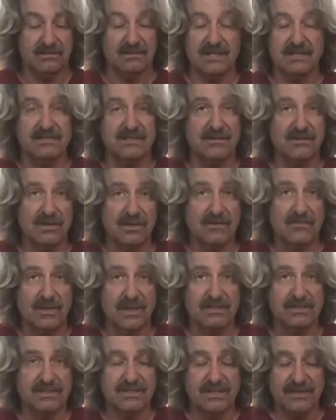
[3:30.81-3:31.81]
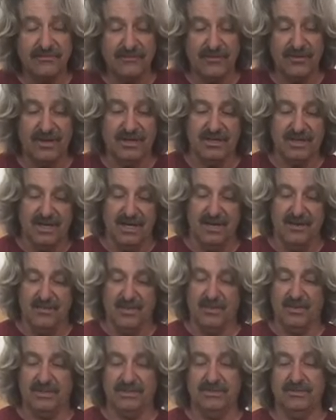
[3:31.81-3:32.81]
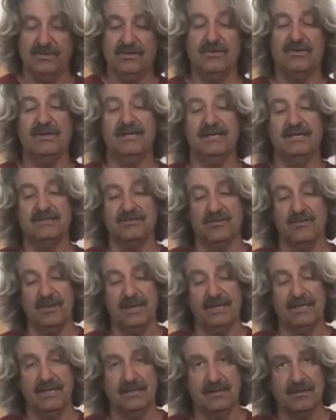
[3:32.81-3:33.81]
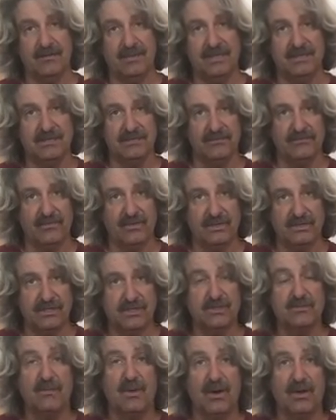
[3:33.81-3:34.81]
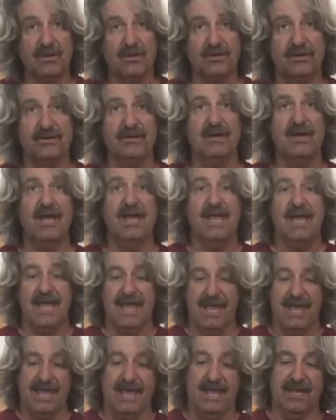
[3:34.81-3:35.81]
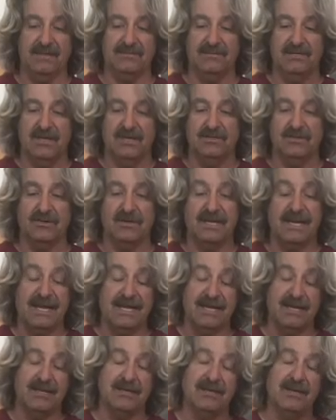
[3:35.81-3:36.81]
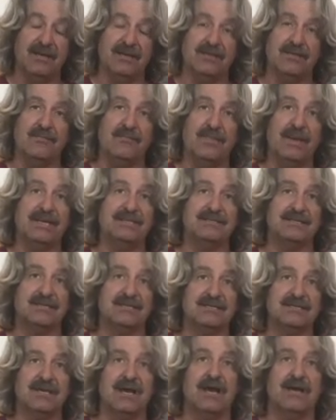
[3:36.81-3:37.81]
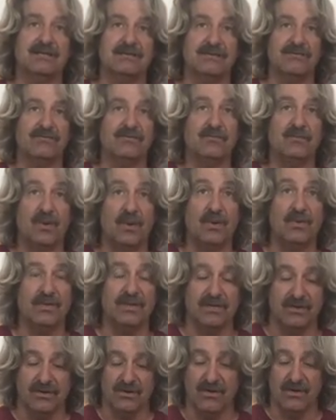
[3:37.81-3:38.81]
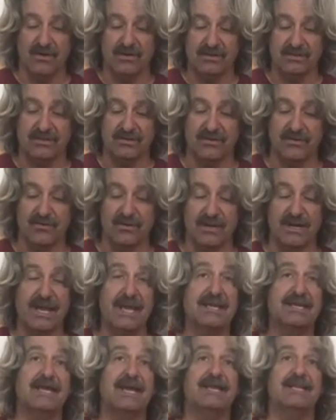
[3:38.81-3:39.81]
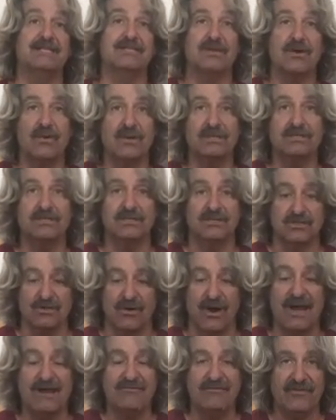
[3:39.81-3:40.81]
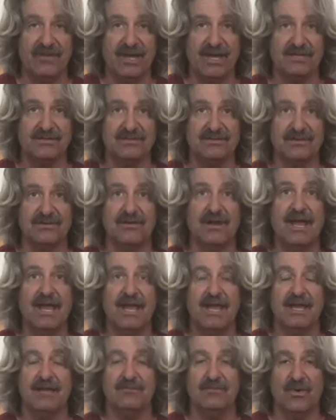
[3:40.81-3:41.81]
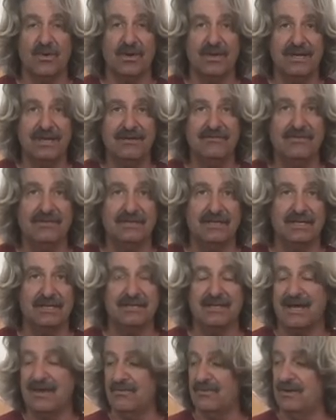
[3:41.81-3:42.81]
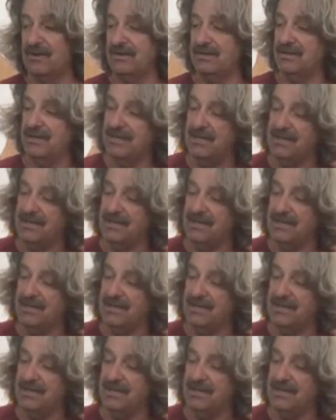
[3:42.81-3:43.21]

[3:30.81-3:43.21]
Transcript: doesn't look much different, but what you're doing is you're making the piece of wood smaller and you're getting the basic size of the bowl that you're going to create, and it's going to dry faster and more evenly that way